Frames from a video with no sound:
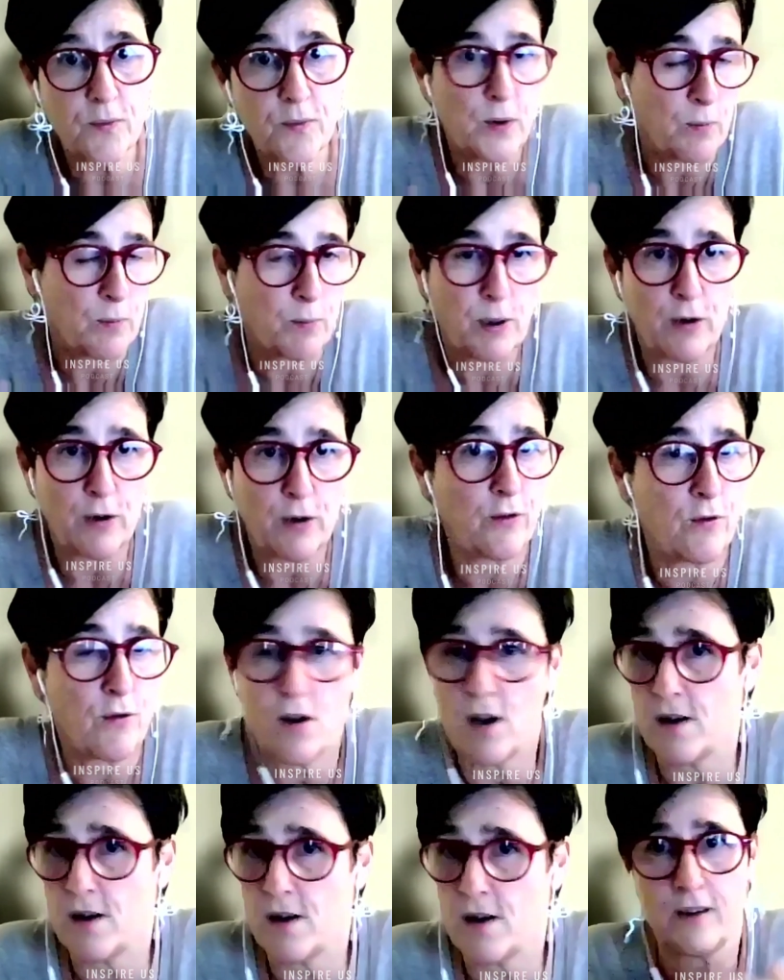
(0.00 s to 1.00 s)
because you
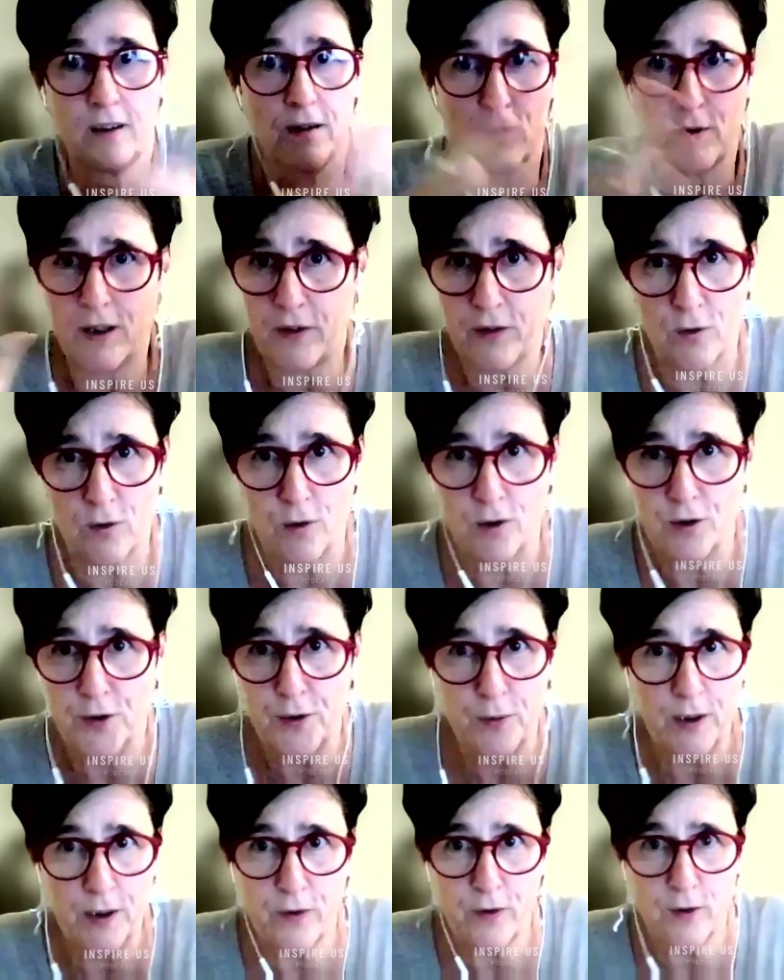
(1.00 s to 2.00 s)
can't address all the
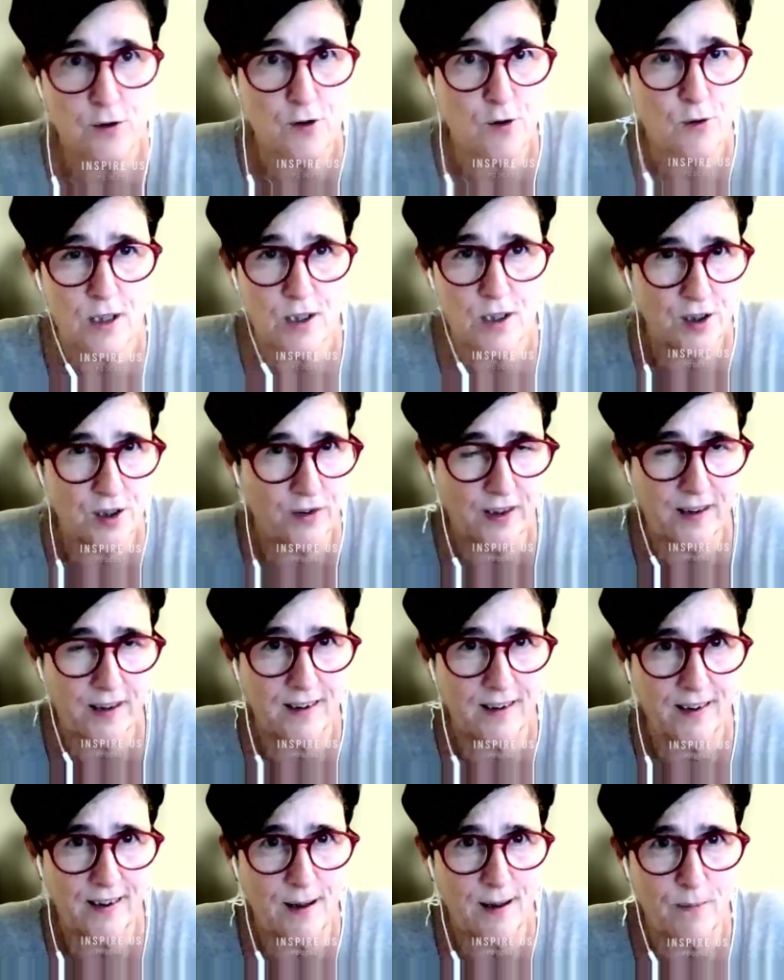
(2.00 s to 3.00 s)
research questions at the
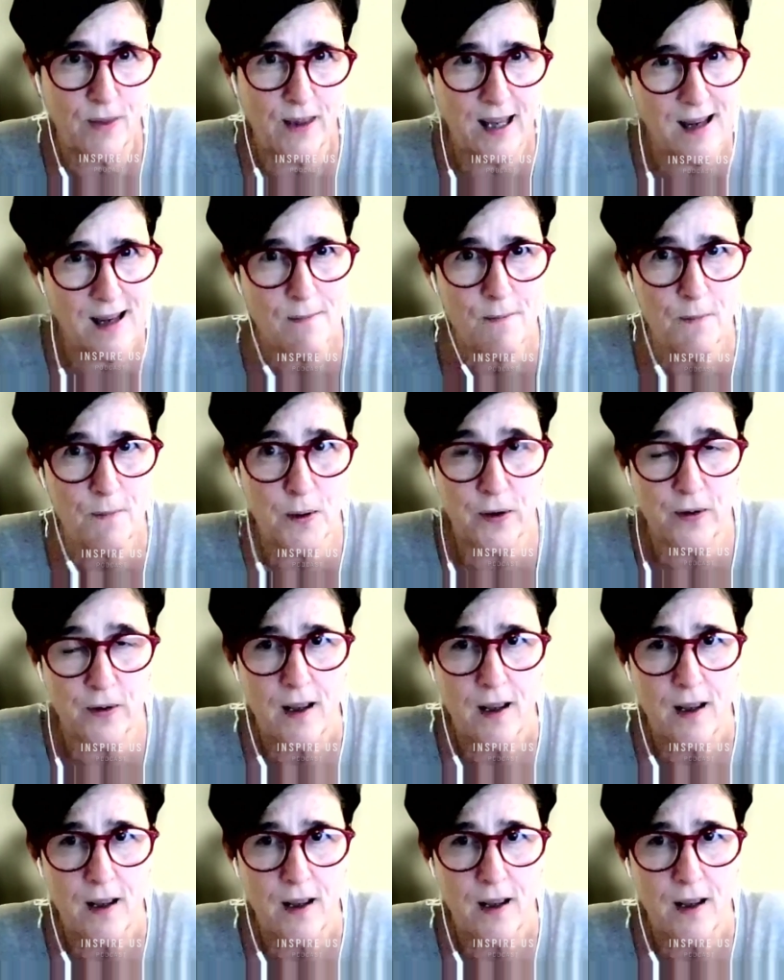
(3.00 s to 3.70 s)
same time, but